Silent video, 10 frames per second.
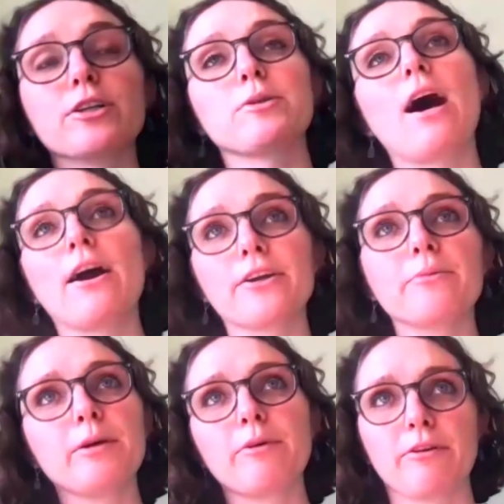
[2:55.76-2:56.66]
role,
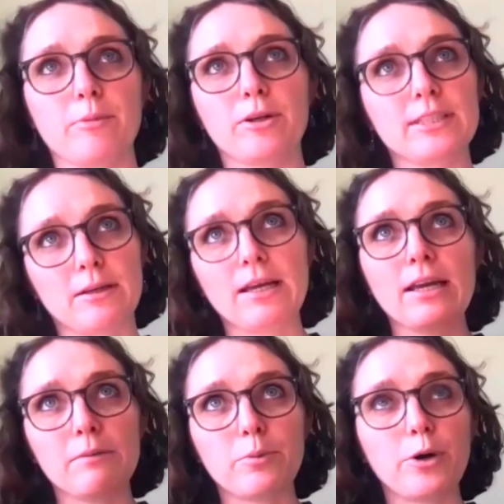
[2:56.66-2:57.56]
arguably one of the most
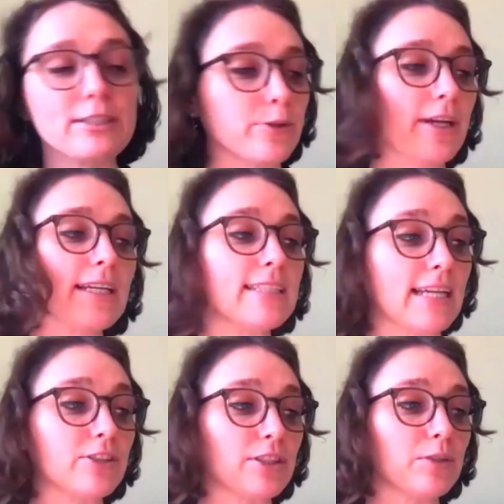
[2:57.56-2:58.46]
important
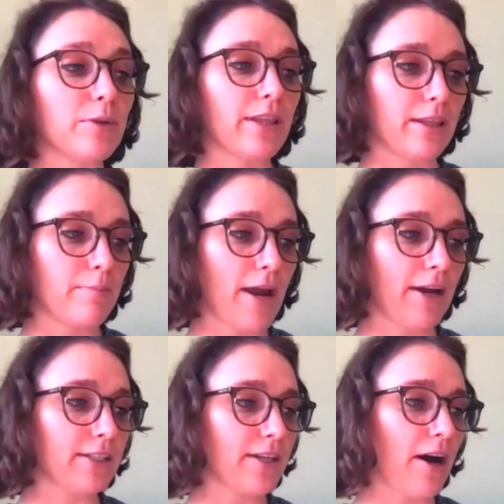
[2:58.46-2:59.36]
organizations within the
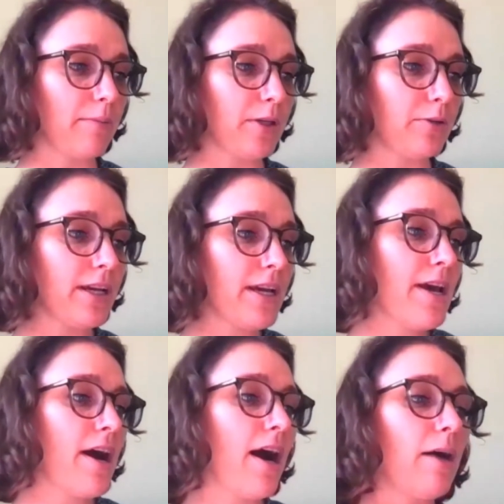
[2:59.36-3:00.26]
Paris Commune.
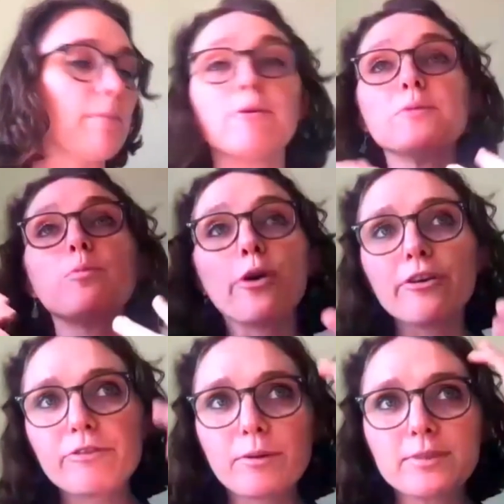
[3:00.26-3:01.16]
It was
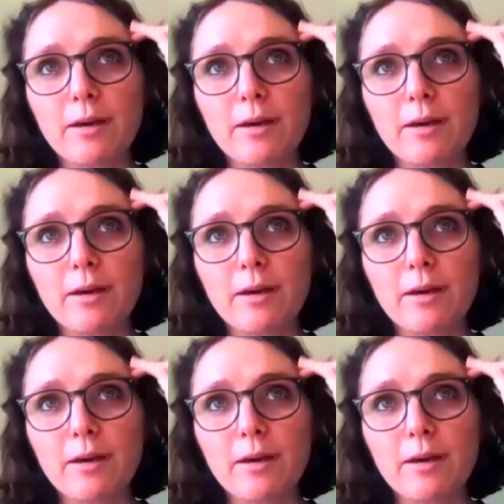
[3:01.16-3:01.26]
born from